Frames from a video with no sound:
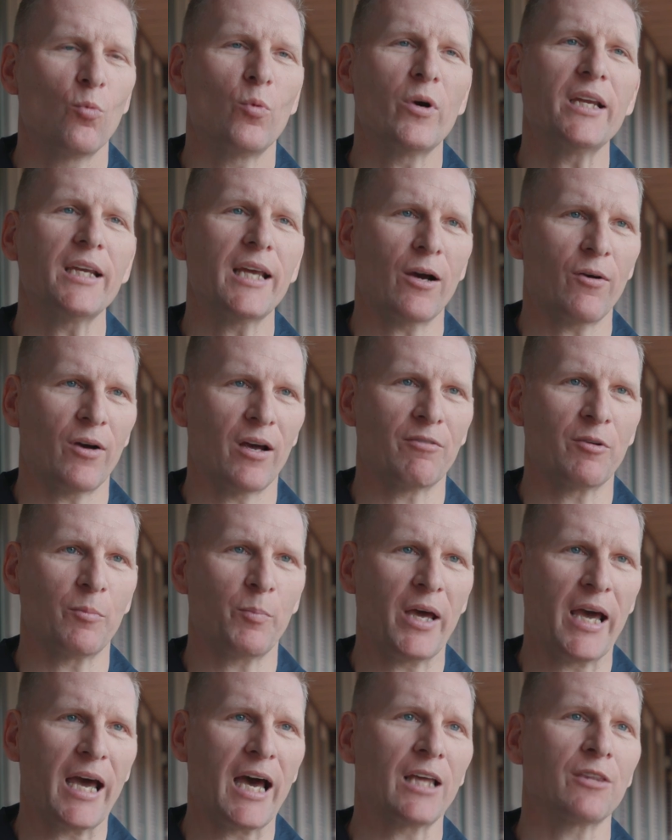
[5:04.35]
we now have a
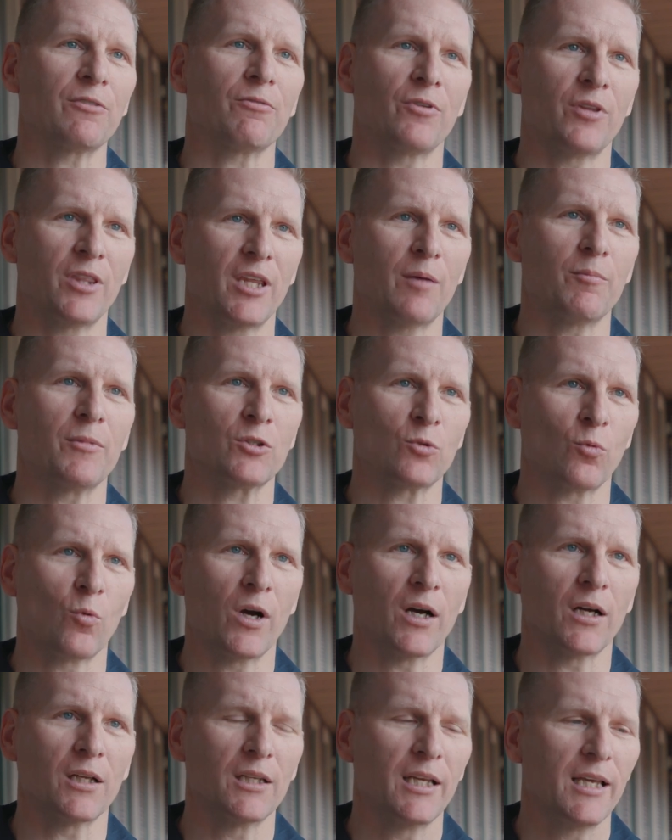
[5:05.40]
path for them as well.